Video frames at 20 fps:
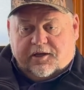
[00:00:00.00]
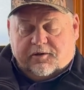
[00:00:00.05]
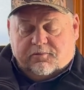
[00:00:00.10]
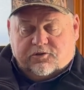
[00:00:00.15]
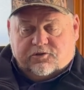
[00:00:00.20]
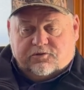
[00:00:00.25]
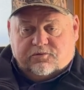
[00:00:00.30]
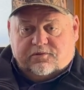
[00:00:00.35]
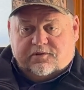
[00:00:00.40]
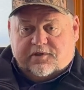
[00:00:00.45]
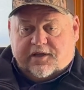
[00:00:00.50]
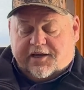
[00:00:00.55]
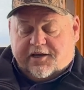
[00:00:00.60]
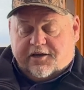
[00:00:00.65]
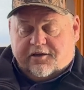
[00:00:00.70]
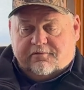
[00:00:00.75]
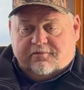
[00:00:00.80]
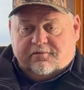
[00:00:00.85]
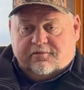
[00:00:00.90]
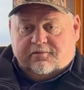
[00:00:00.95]
It was, they
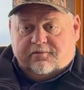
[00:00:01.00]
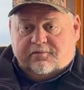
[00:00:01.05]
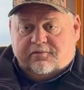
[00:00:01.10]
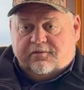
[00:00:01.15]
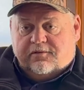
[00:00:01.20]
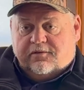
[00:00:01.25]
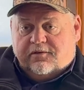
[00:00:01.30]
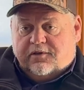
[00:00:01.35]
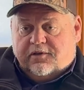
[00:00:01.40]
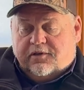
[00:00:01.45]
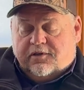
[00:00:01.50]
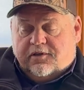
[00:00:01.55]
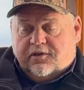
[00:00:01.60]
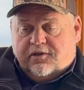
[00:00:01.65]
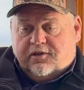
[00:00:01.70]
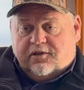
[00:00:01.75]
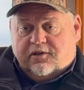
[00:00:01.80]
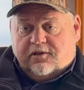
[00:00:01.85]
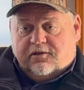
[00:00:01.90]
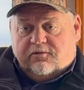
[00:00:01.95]
couldn't,
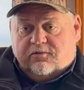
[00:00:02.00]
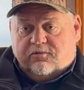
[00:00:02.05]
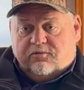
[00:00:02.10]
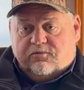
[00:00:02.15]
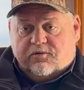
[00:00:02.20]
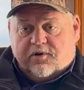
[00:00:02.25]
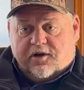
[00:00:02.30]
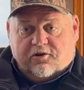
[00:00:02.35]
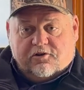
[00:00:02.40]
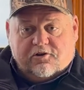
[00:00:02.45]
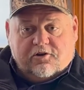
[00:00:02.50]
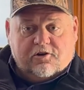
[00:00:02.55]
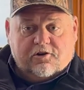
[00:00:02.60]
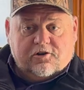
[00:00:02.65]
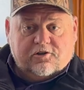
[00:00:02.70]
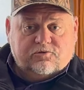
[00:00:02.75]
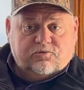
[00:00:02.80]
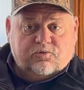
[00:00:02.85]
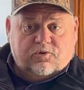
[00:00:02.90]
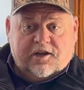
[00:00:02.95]
the rail
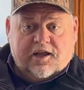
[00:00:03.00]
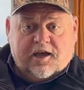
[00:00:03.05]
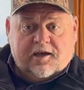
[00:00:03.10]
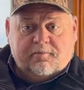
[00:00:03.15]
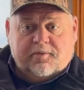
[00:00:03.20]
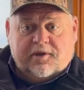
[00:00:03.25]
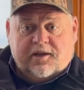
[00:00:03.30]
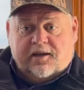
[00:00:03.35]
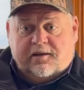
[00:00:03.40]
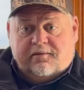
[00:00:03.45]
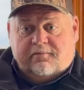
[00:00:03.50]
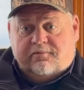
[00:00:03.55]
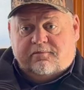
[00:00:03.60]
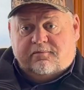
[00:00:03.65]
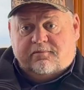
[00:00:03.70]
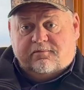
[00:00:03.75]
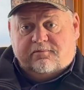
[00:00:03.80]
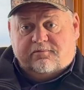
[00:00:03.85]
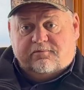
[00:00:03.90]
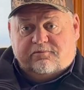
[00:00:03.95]
cars would not been
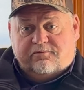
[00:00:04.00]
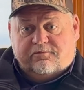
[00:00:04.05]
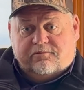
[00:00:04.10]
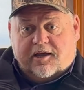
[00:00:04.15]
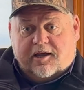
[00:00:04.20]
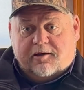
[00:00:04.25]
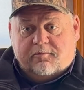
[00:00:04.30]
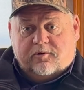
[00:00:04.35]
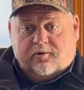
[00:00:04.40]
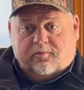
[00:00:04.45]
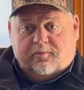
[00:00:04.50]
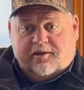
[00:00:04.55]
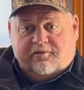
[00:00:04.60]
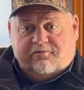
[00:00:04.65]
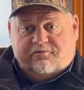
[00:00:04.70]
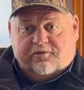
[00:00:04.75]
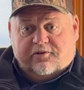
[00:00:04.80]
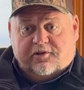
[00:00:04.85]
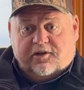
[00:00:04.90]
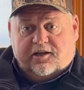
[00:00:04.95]
able to be
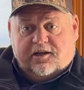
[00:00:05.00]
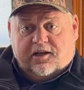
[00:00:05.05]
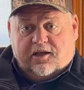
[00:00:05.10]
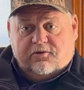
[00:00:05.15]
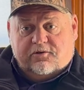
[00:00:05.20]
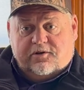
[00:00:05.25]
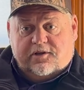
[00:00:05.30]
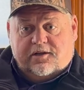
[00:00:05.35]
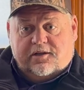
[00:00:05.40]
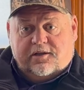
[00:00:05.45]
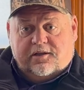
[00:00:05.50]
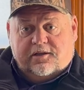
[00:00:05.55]
fully loaded.